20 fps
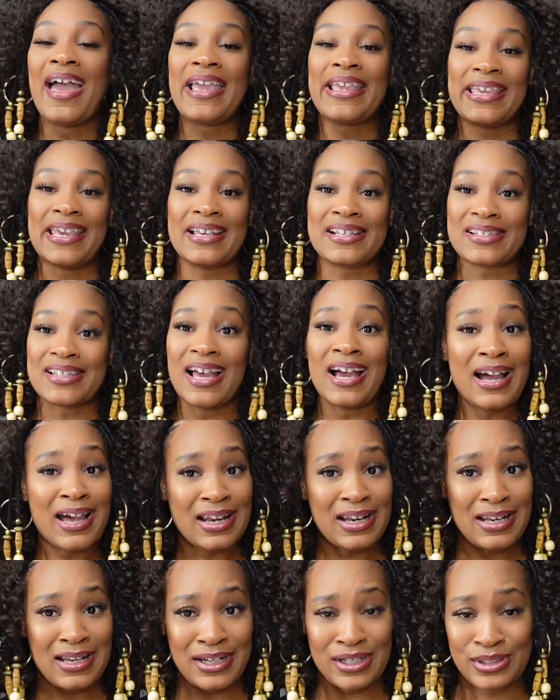yes, I got
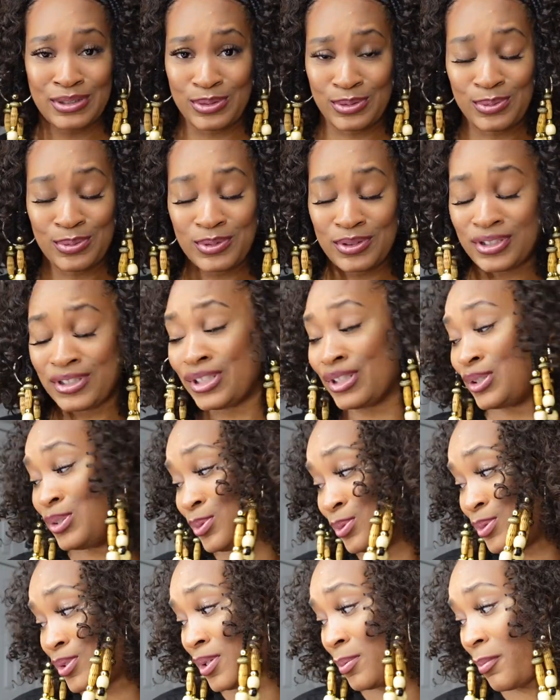a lot to do, to
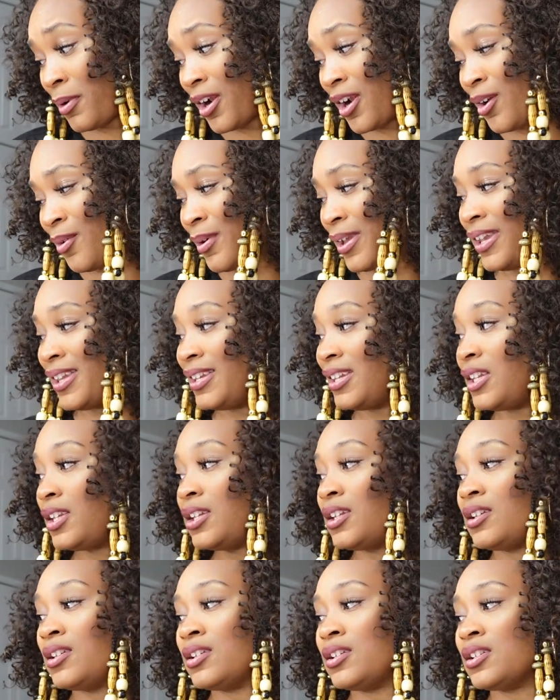do tomorrow, and it
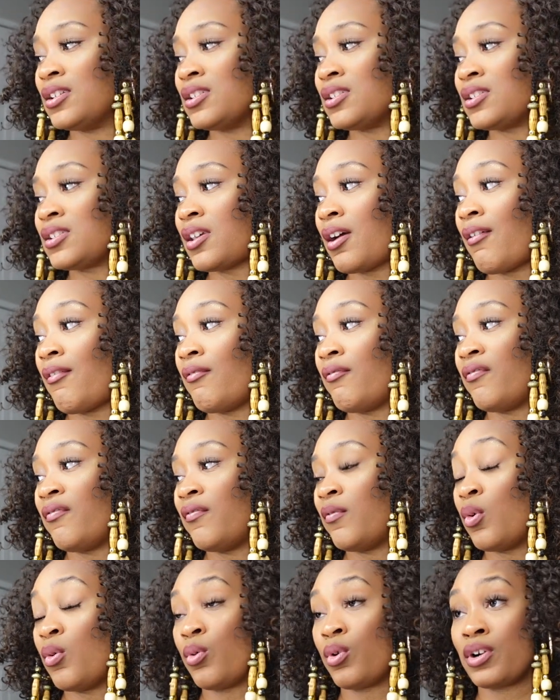is
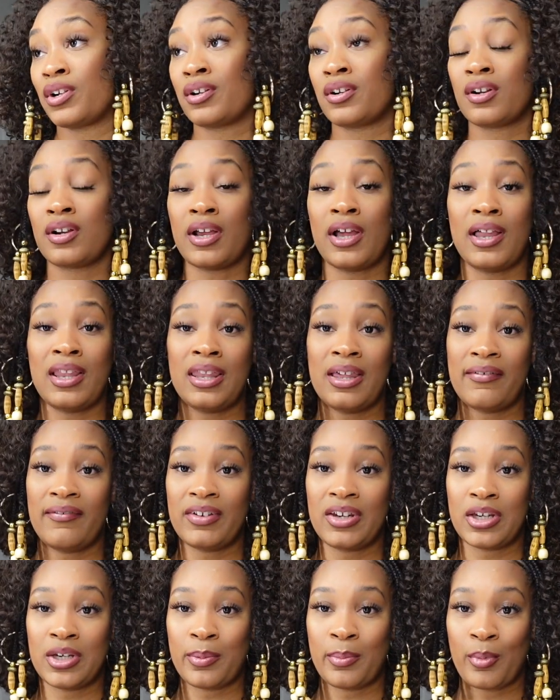four eleven
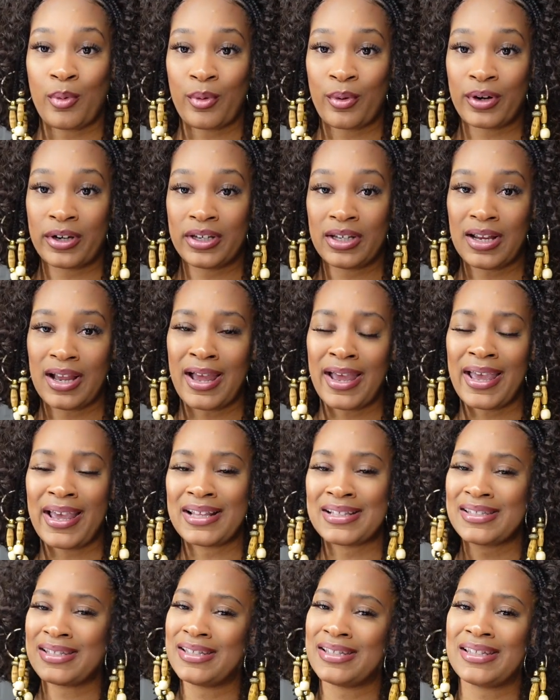in the morning. I had
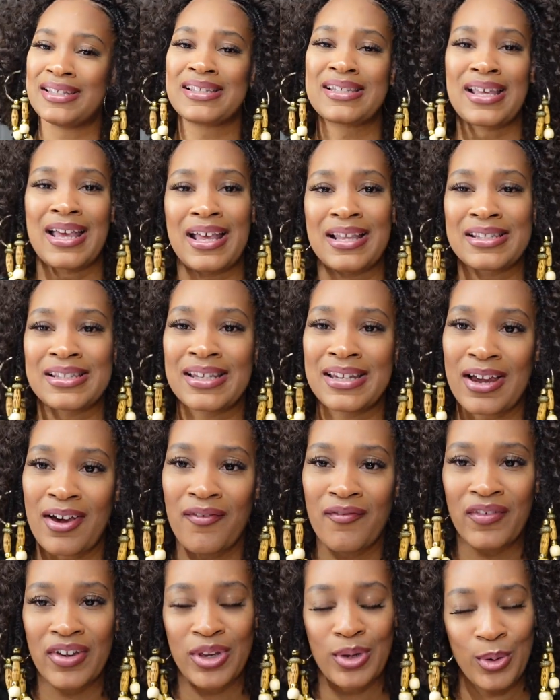to get this content
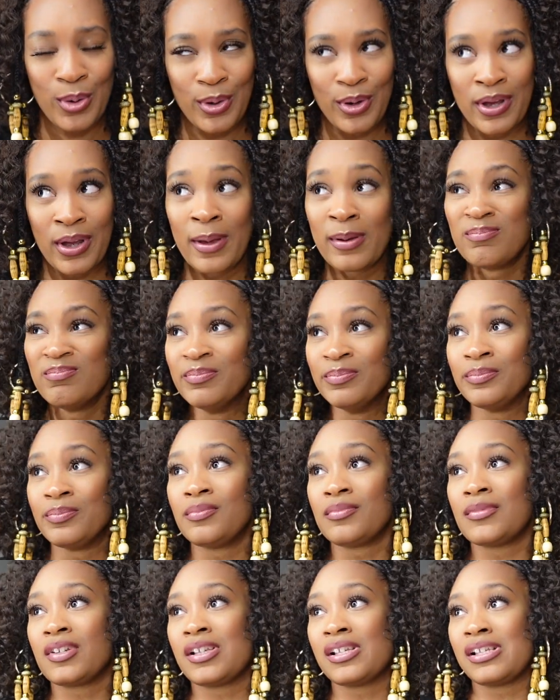out for y'all.
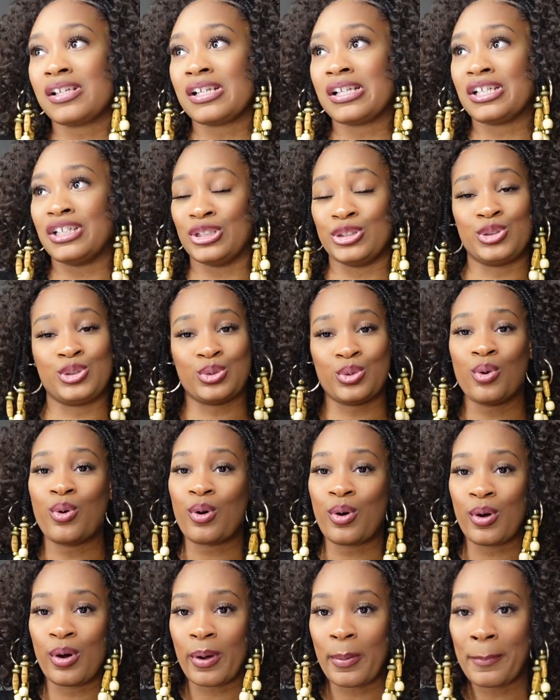Cause
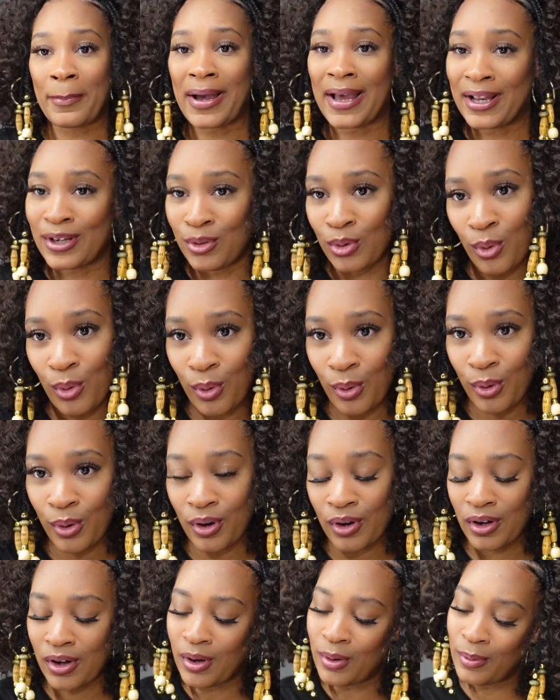you're my
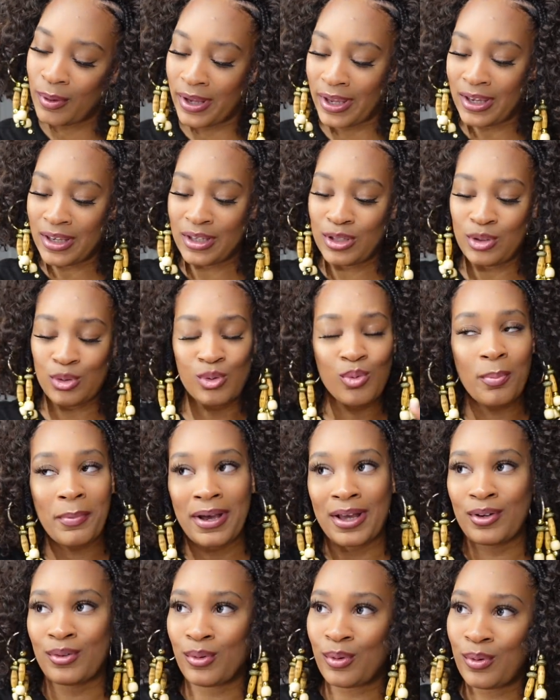dog, okay? You
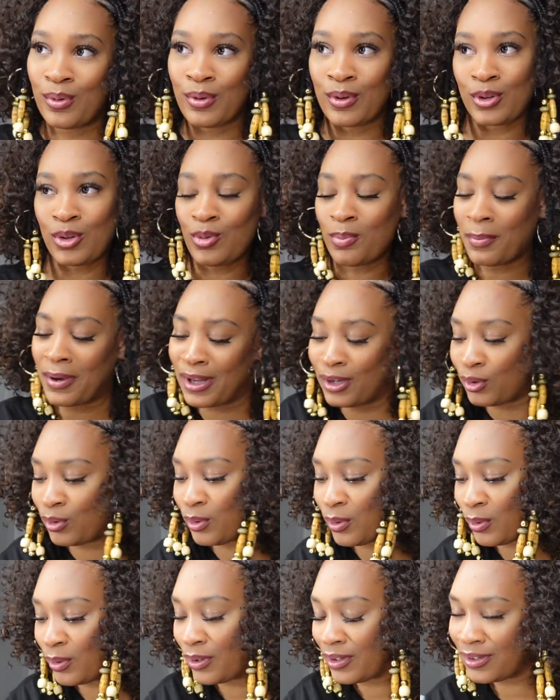my dog, you my
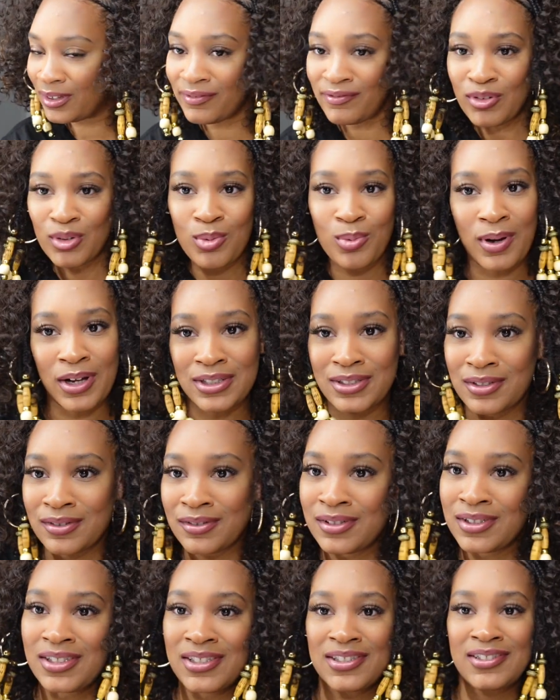dog. If you watching
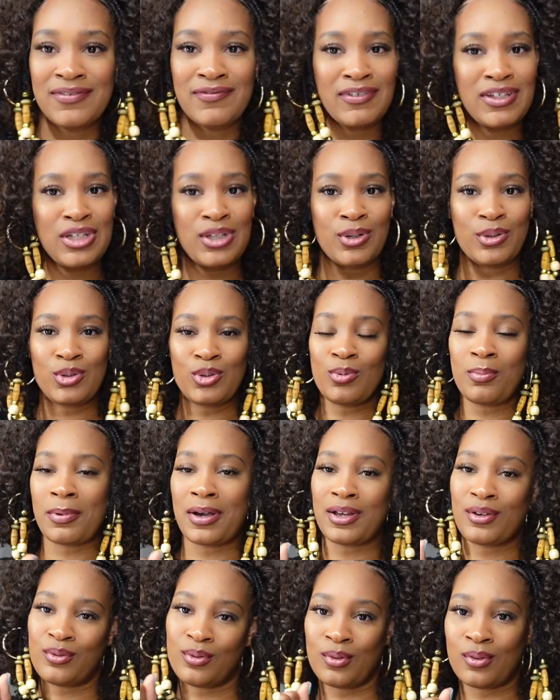this video, you
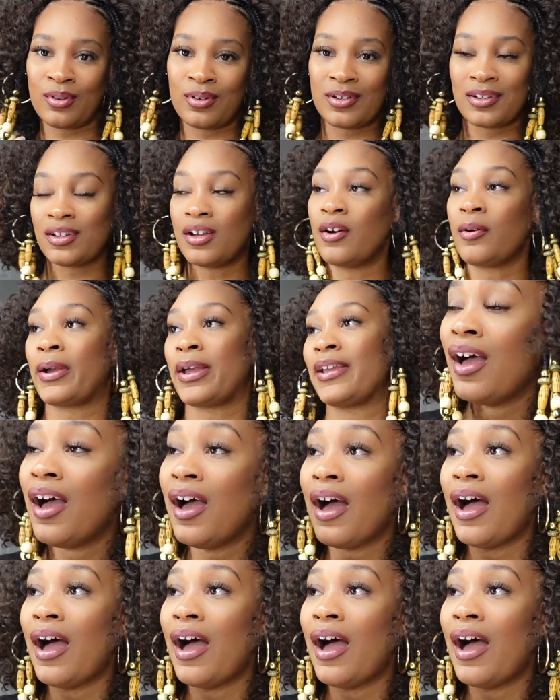my dog, okay?